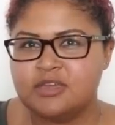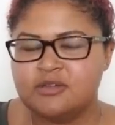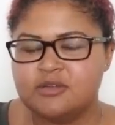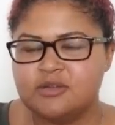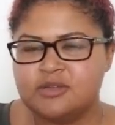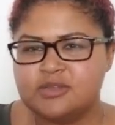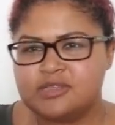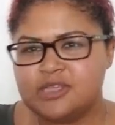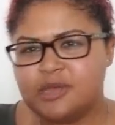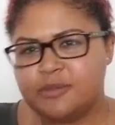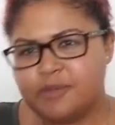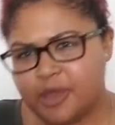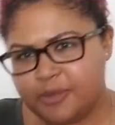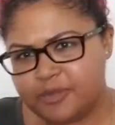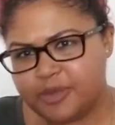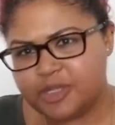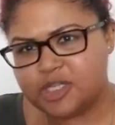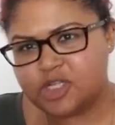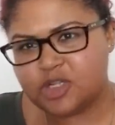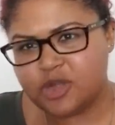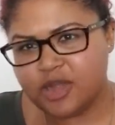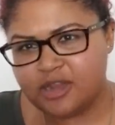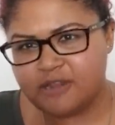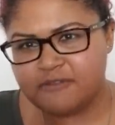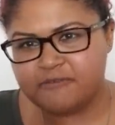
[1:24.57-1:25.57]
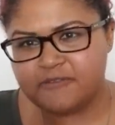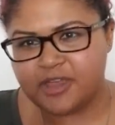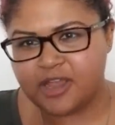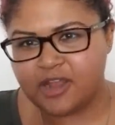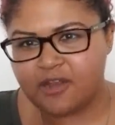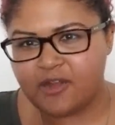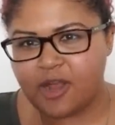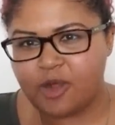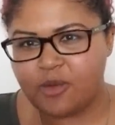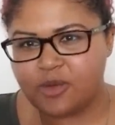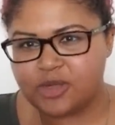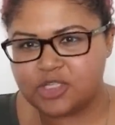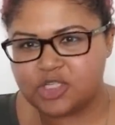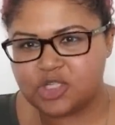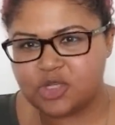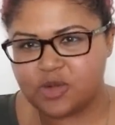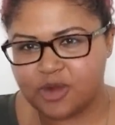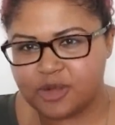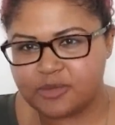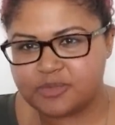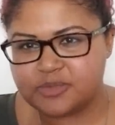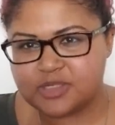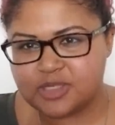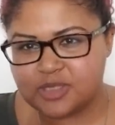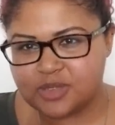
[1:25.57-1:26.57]
some might be trying to figure out what you're
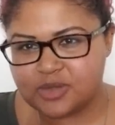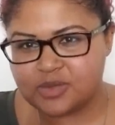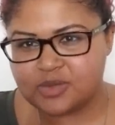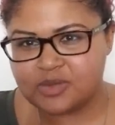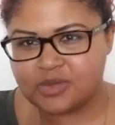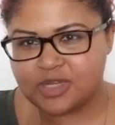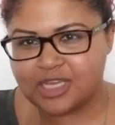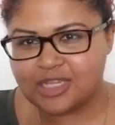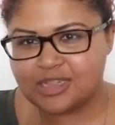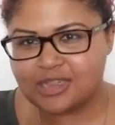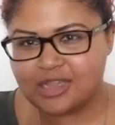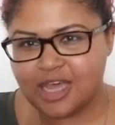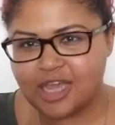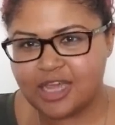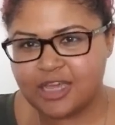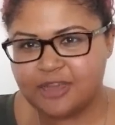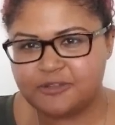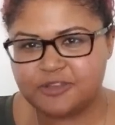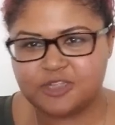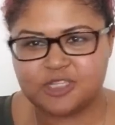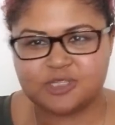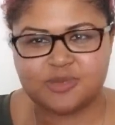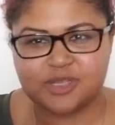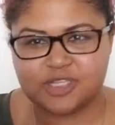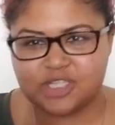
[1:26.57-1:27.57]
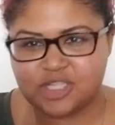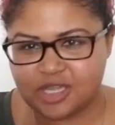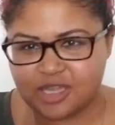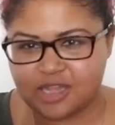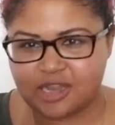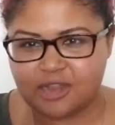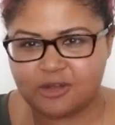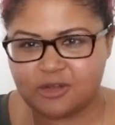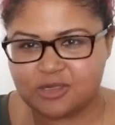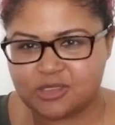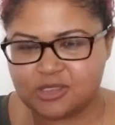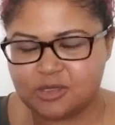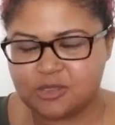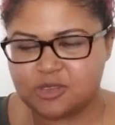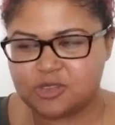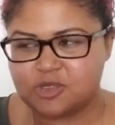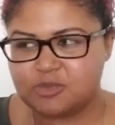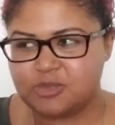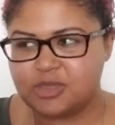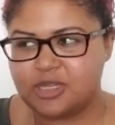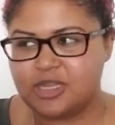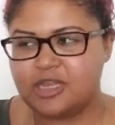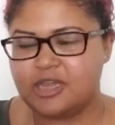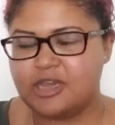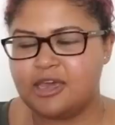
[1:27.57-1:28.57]
up to in life just by checking out your social
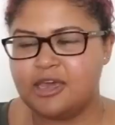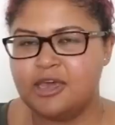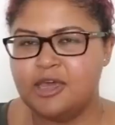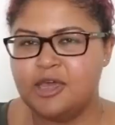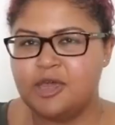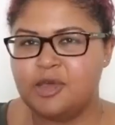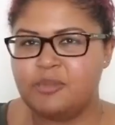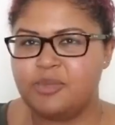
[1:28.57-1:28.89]
media,